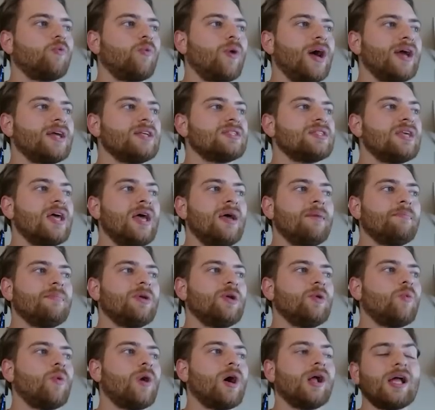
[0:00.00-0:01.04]
Rice,
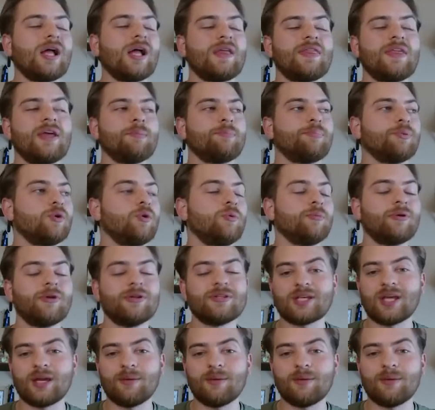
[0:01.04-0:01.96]
meanwhile, I think Bloomgren's